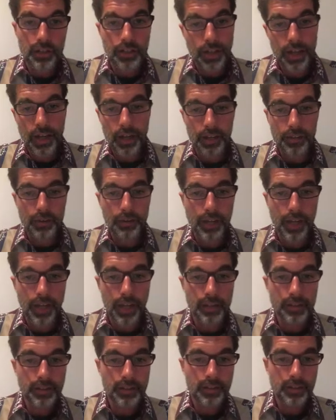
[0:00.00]
Yeah, I'll do
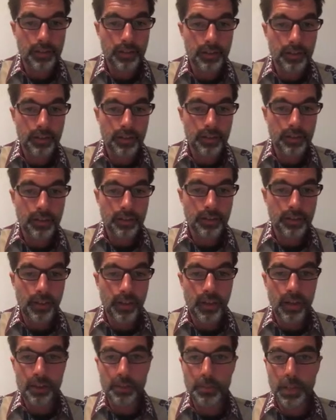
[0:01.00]
that. Sell
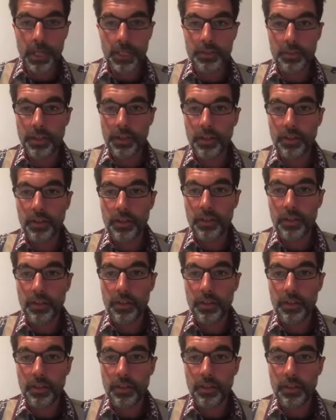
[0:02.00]
$100 worth.